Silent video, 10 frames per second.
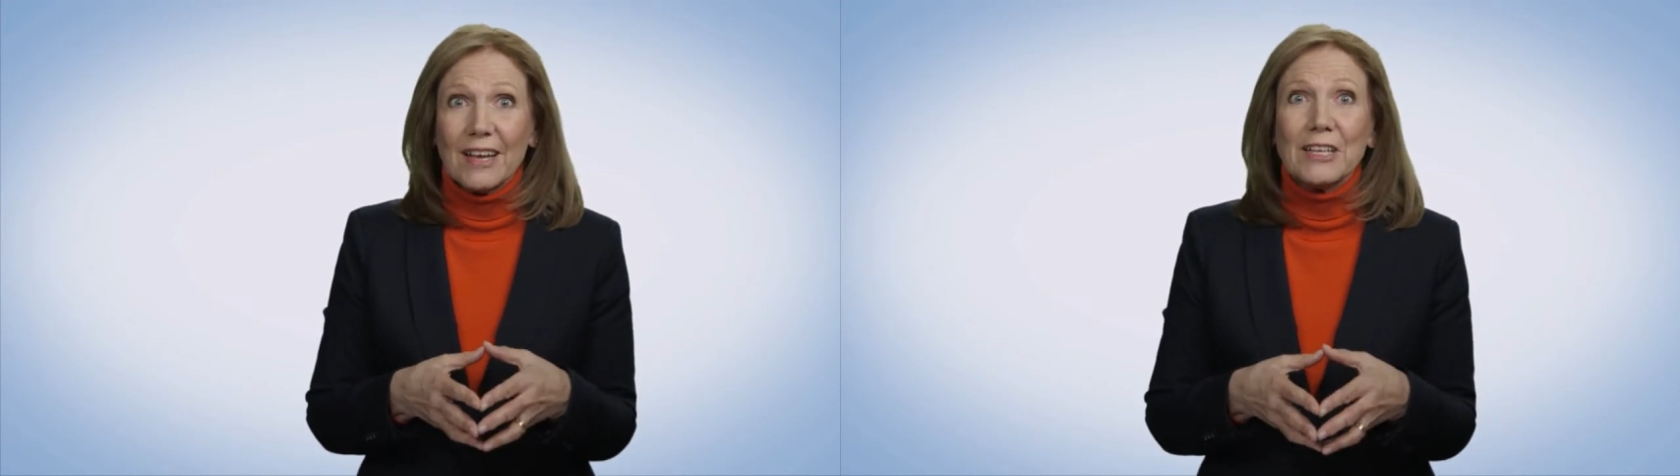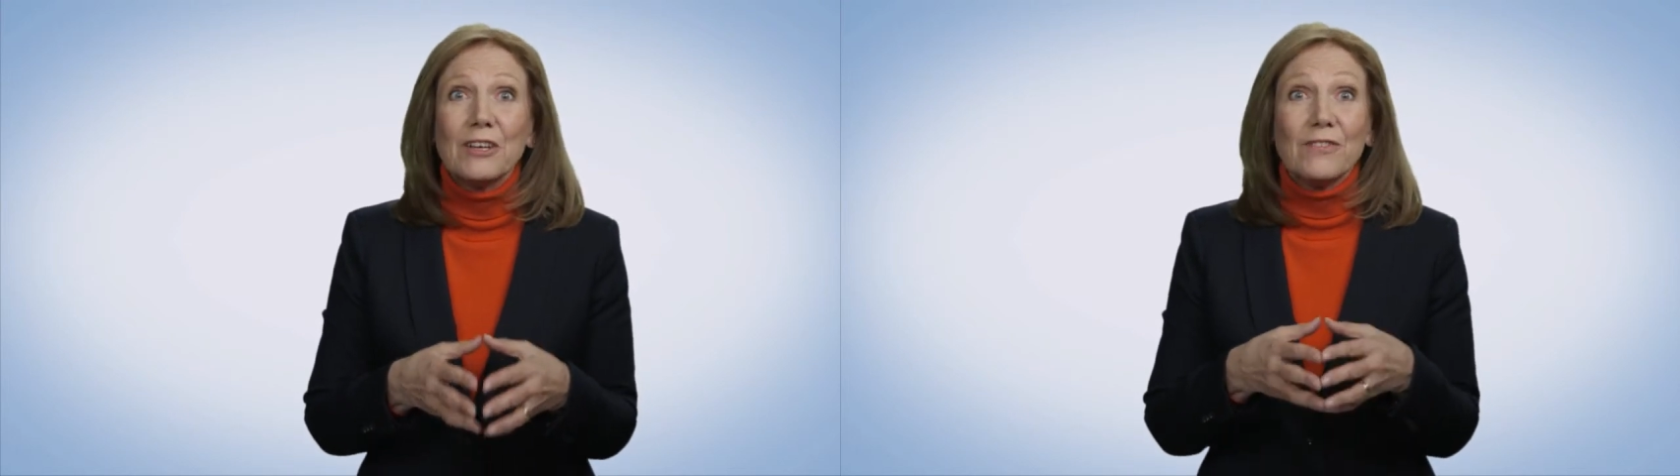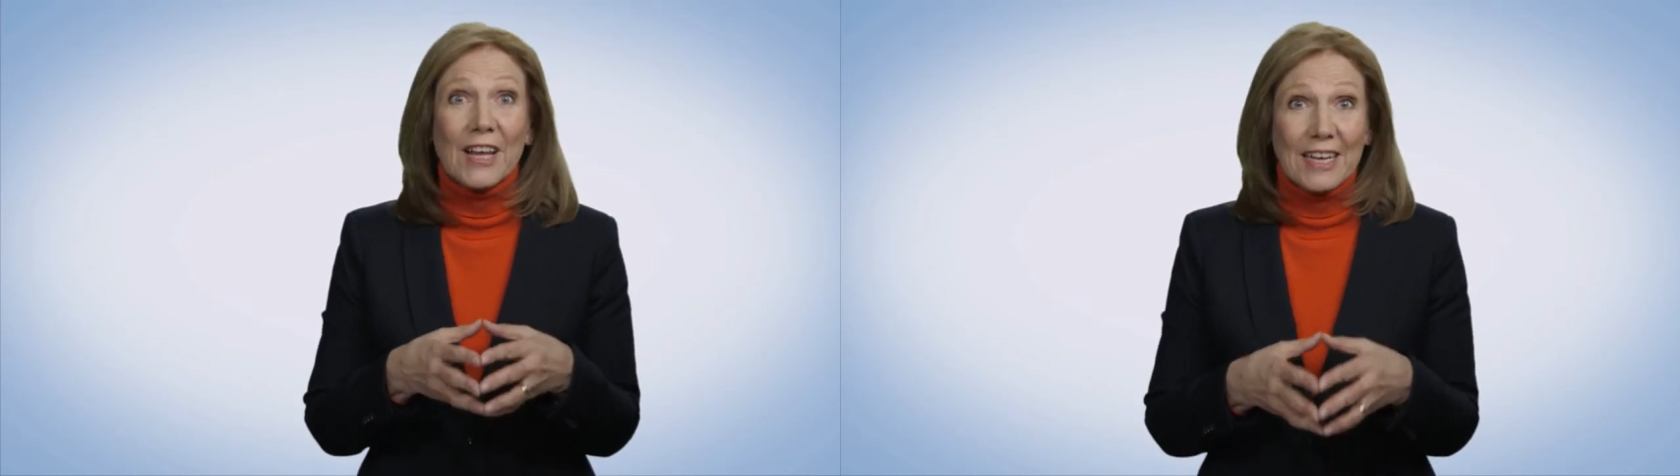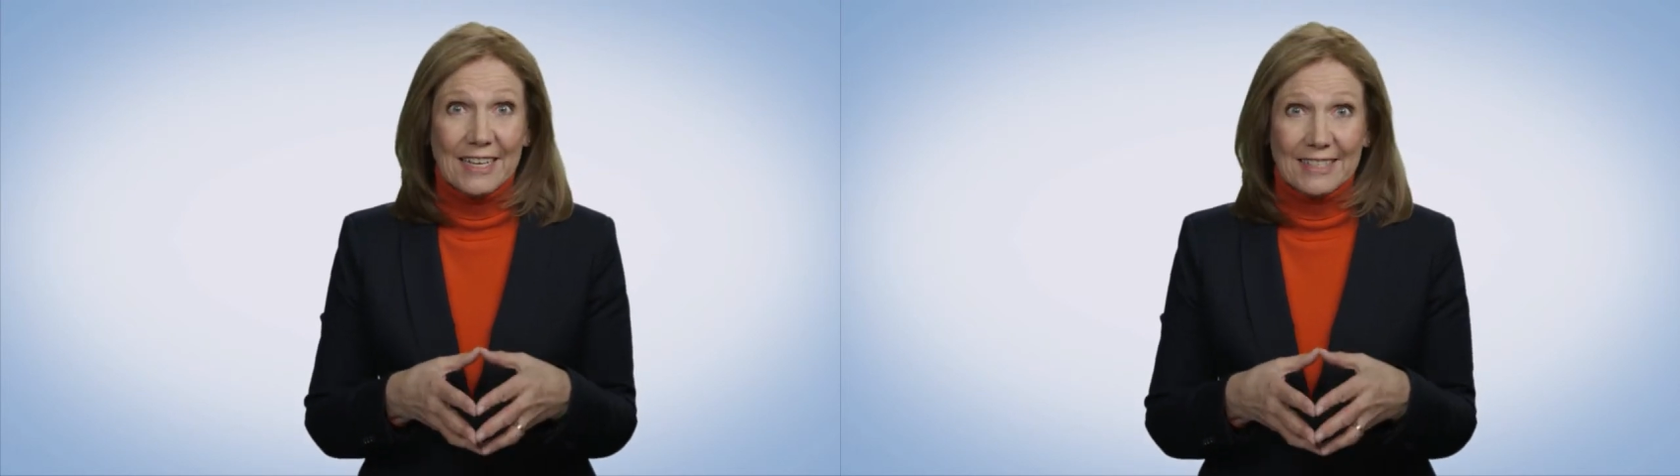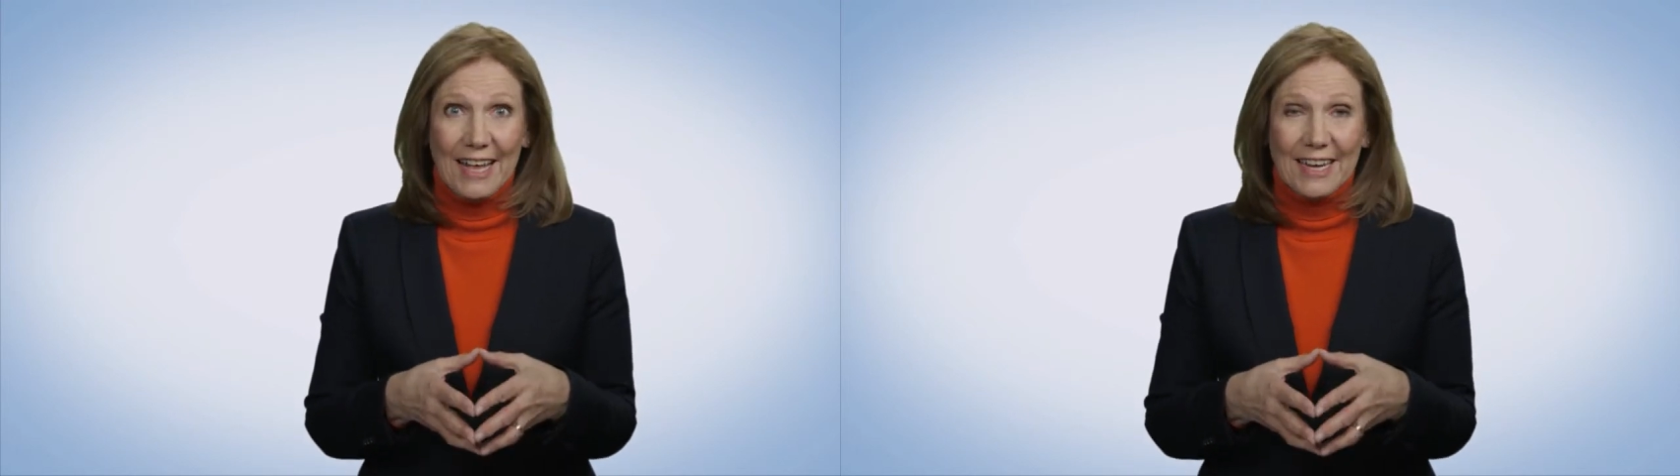and you'll find
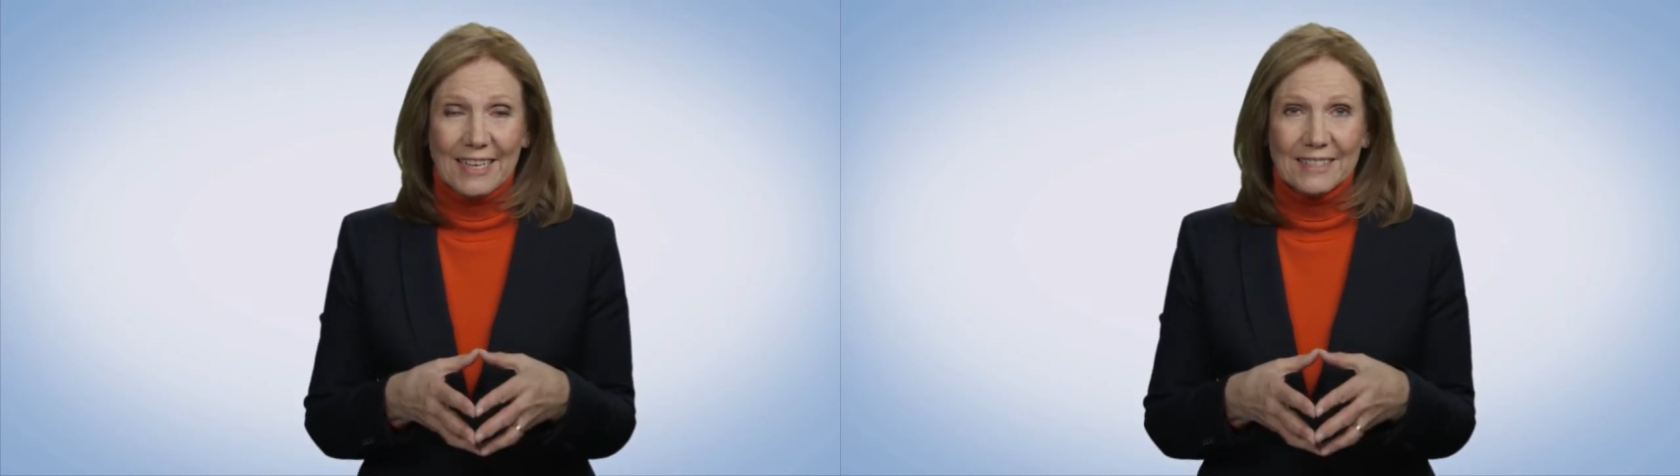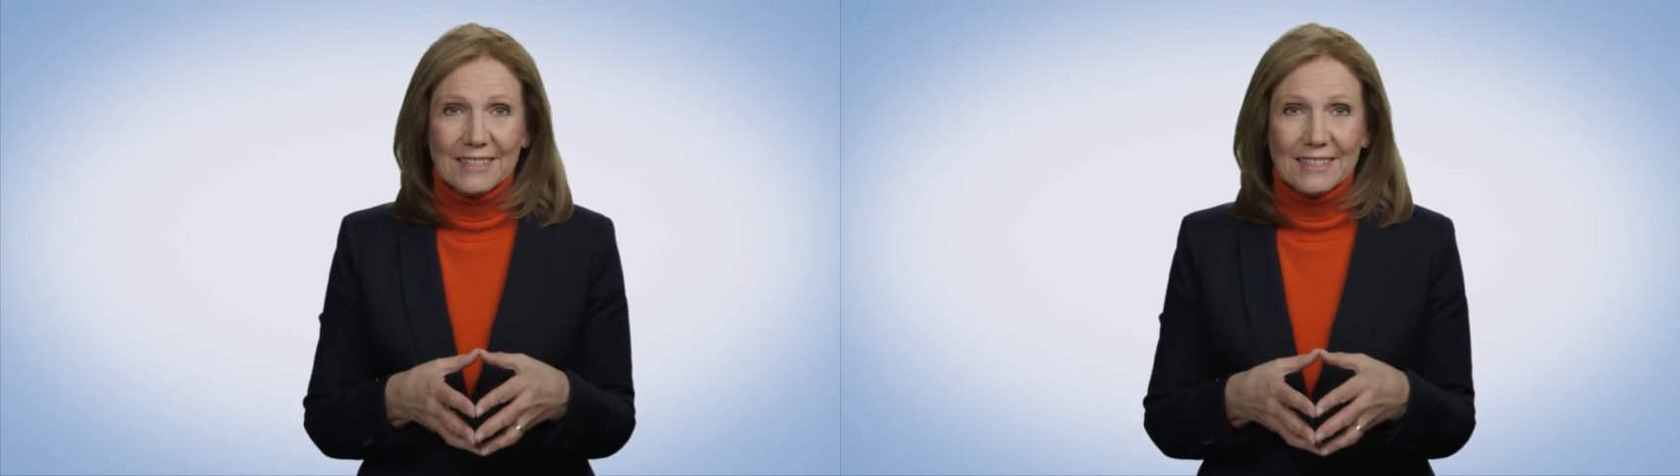it exciting.